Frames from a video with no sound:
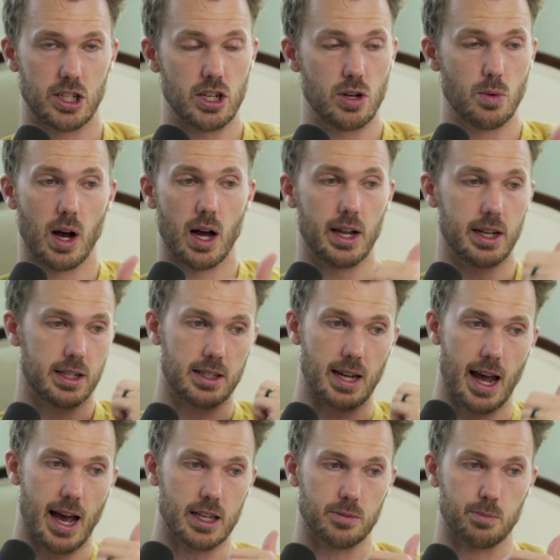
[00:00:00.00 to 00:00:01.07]
Do you want
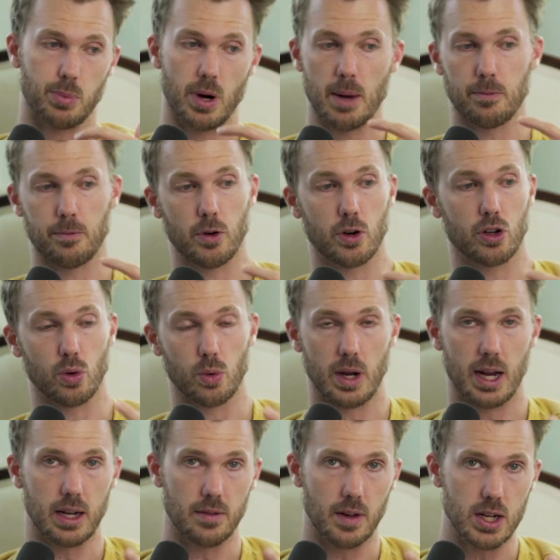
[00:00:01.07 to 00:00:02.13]
tax prep for
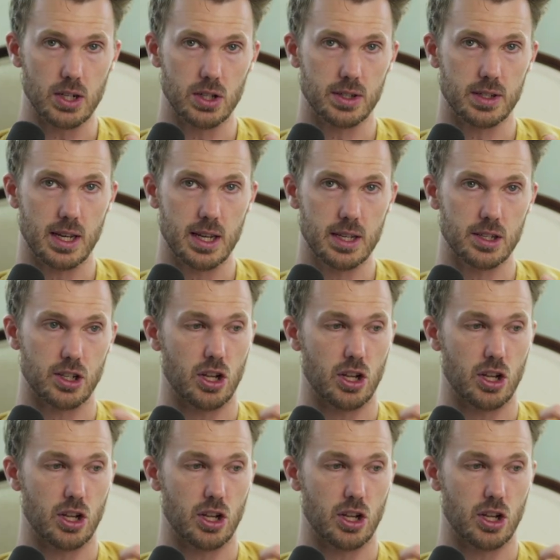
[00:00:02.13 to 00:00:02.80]
creative agencies?